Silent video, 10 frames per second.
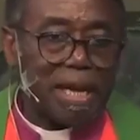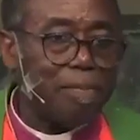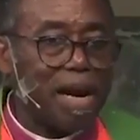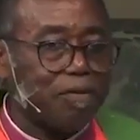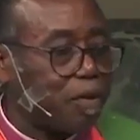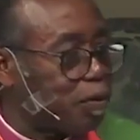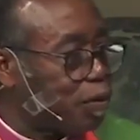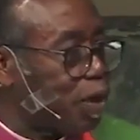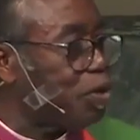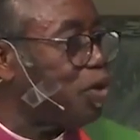weeks, come back for
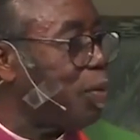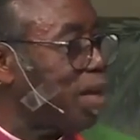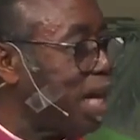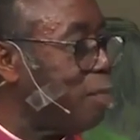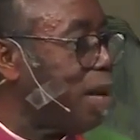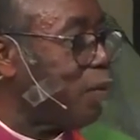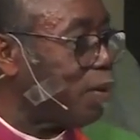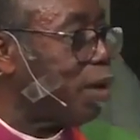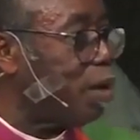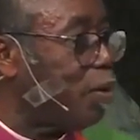the surgery, and we came
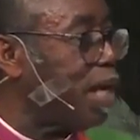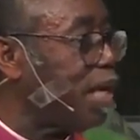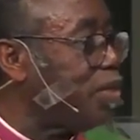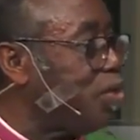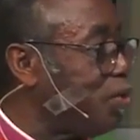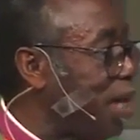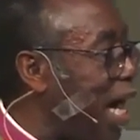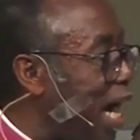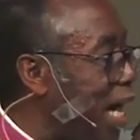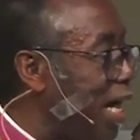back with Gloria in
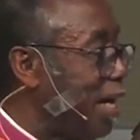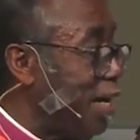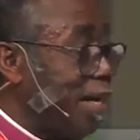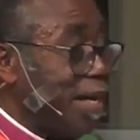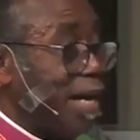July.